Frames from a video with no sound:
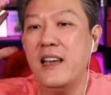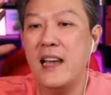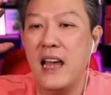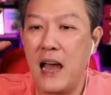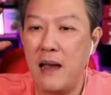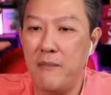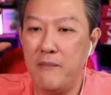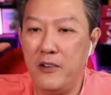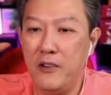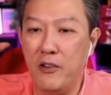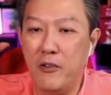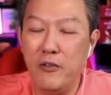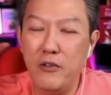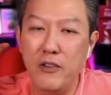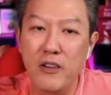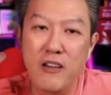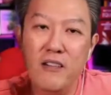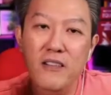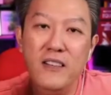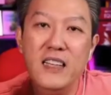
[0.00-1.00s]
I'm no
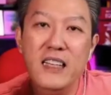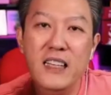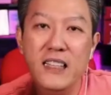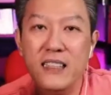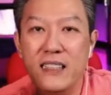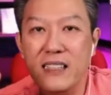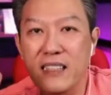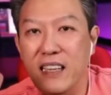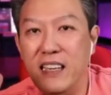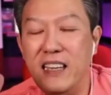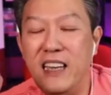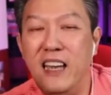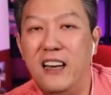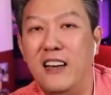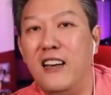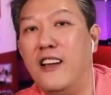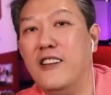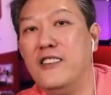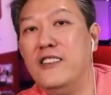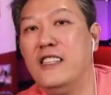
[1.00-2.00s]
longer thinking
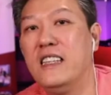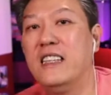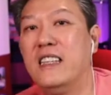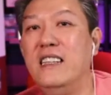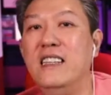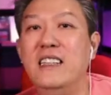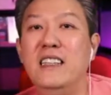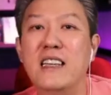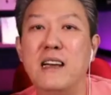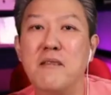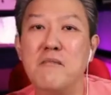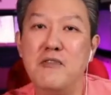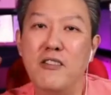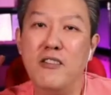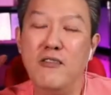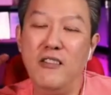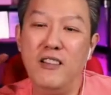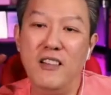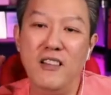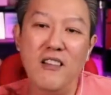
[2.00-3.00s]
logically. I'm
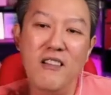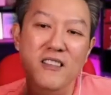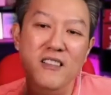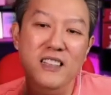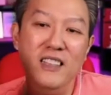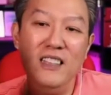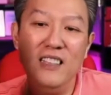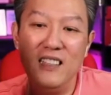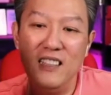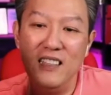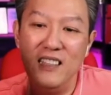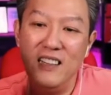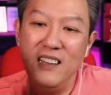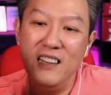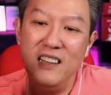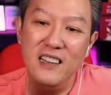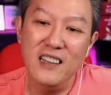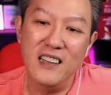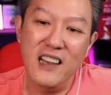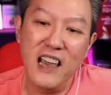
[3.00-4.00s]
no longer
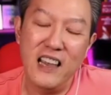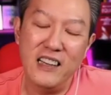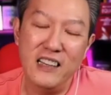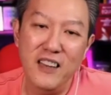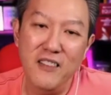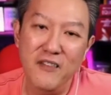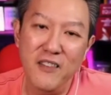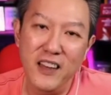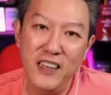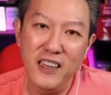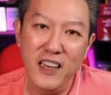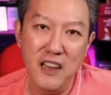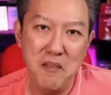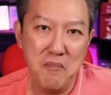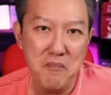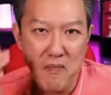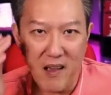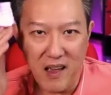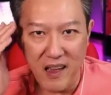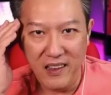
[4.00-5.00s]
activating
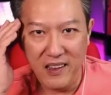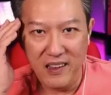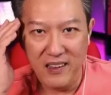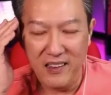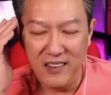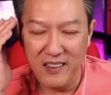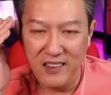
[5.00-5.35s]
my